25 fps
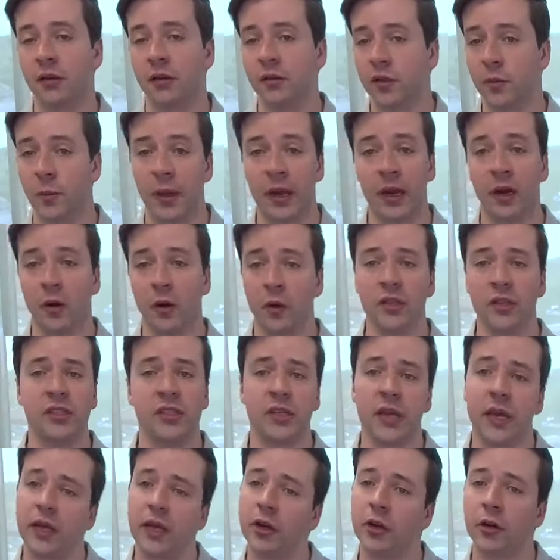depending on what
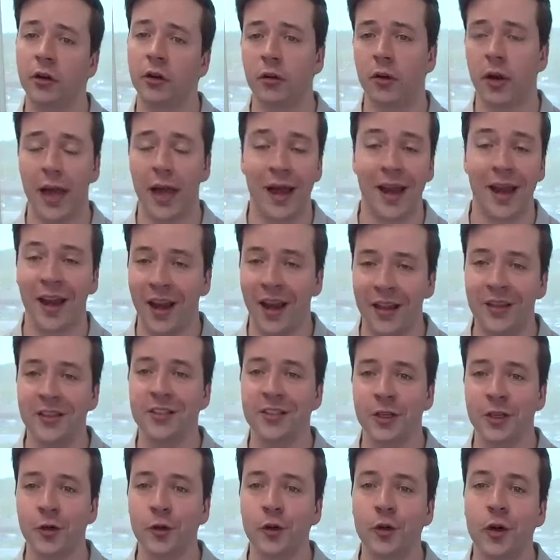state you're headed
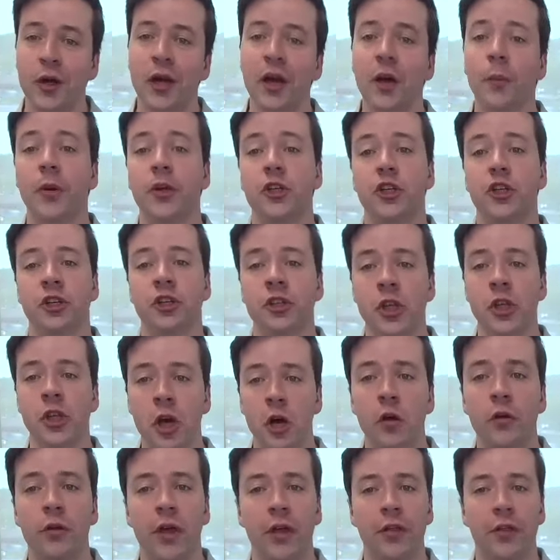into, but just
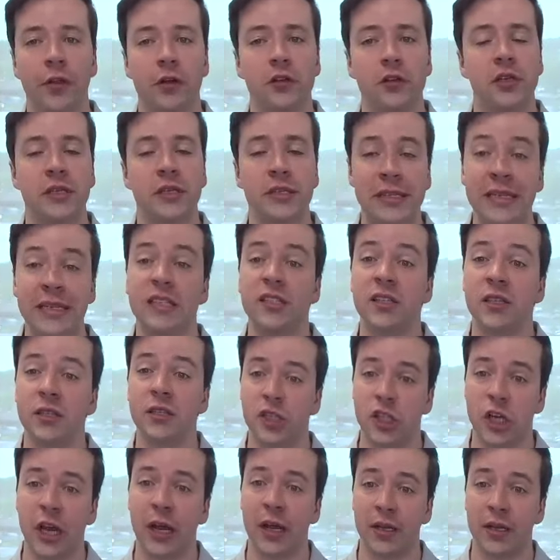know that there's a decent
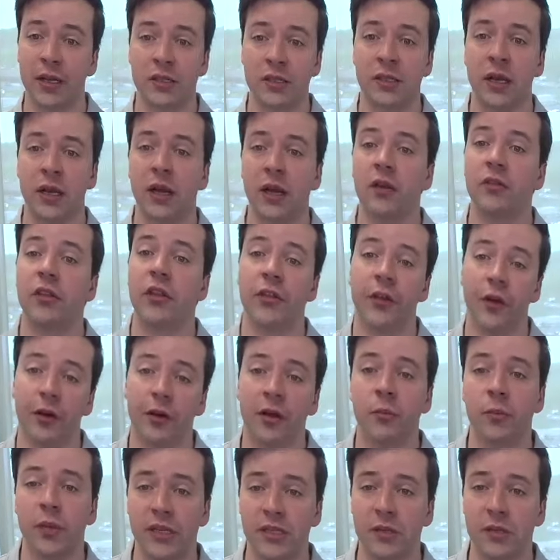chance that there
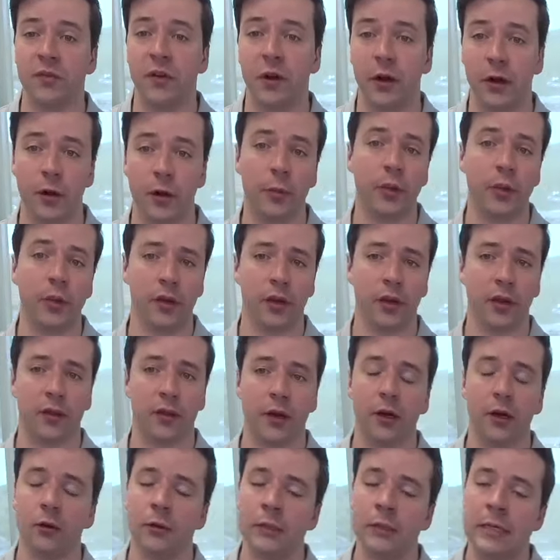can be some variability
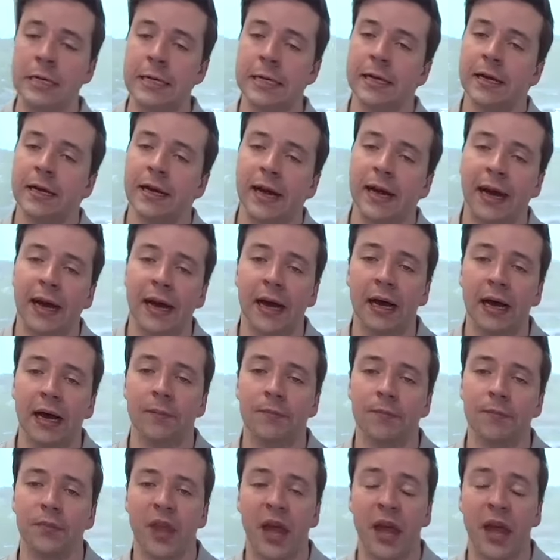there.
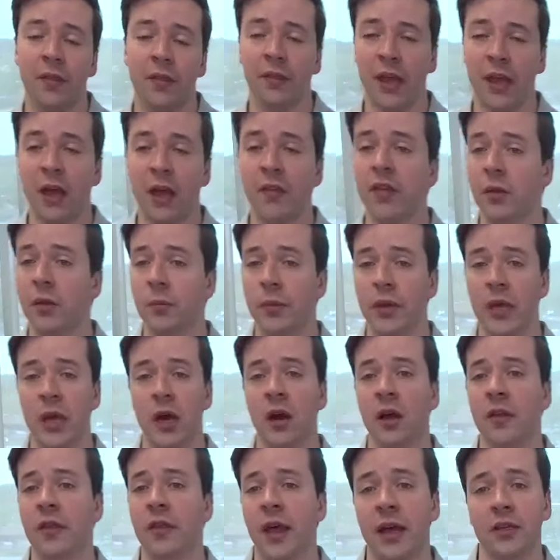Yep. And then
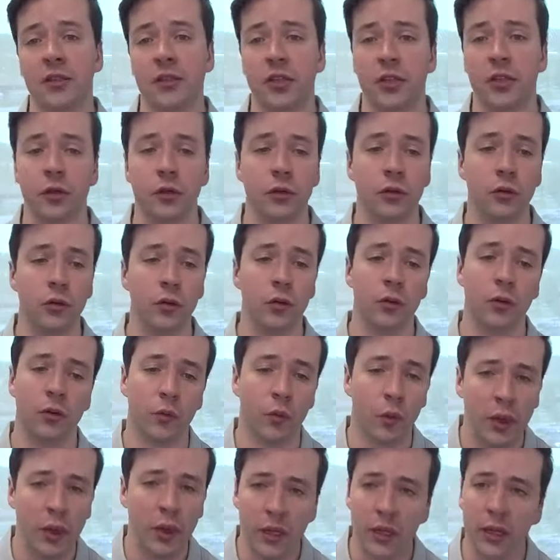beyond that too,
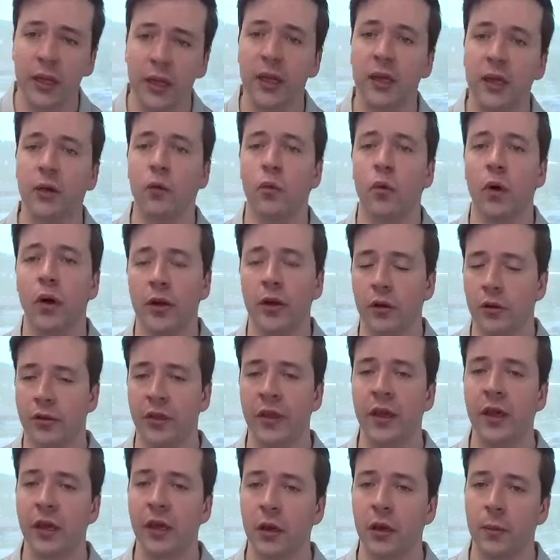really what you're
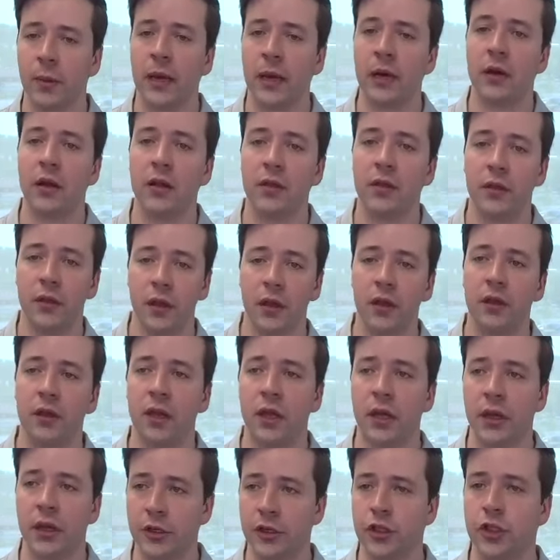thinking about in
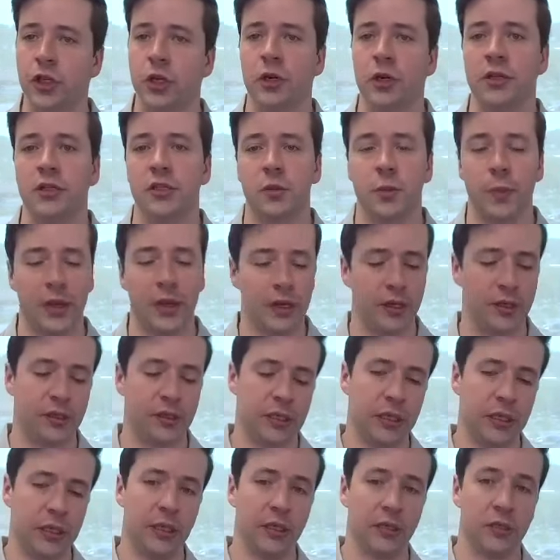the insurance
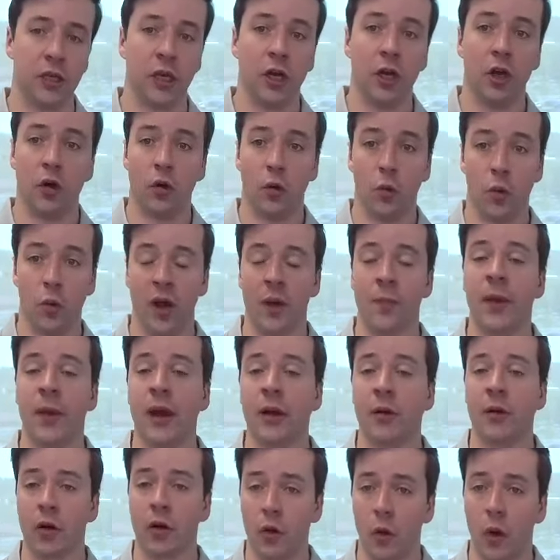space is, what am
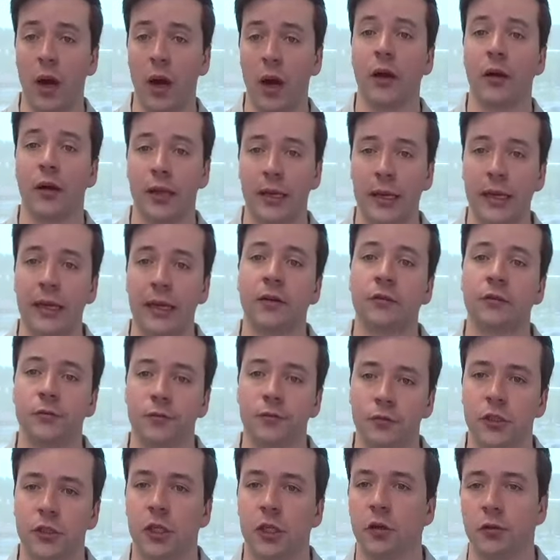I required to have?
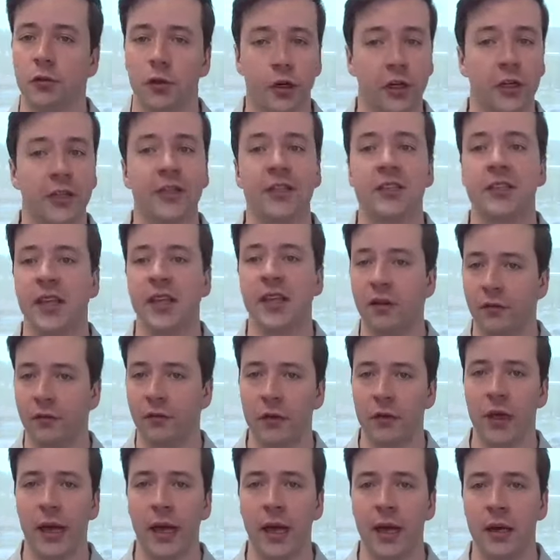So look at the state
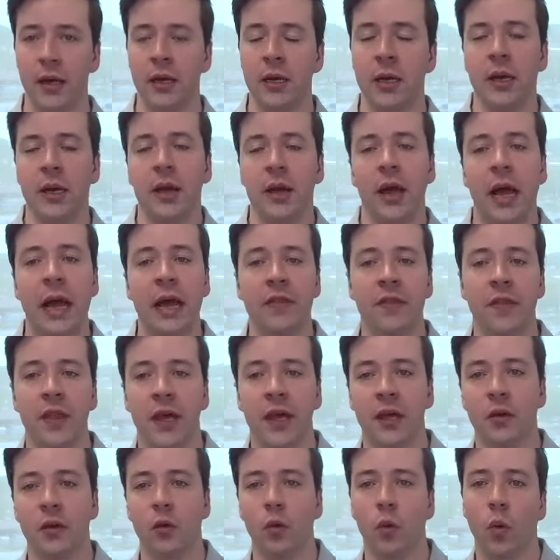for that. And
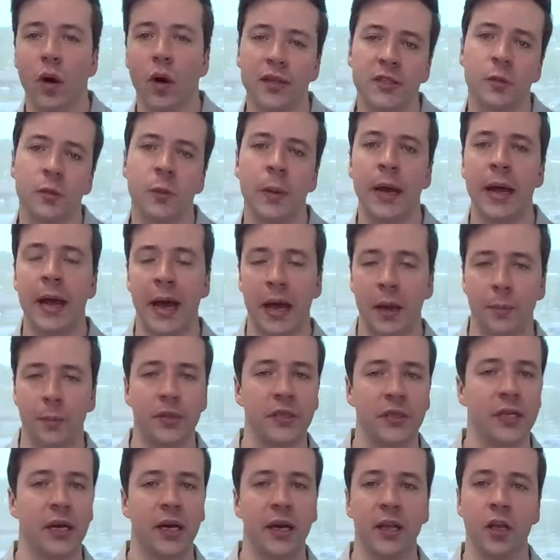then what's my
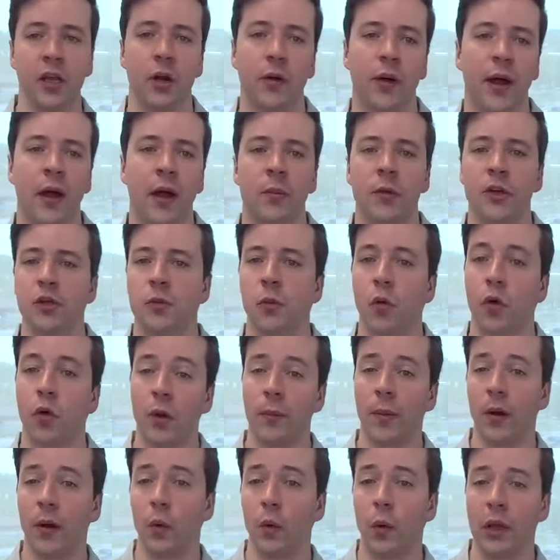appetite? You know, how much more
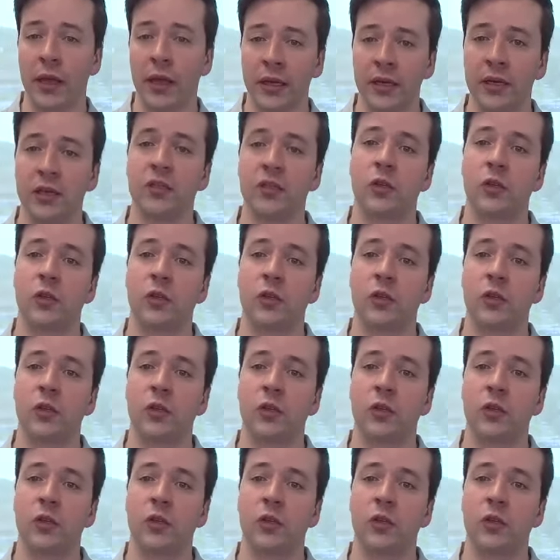am I willing to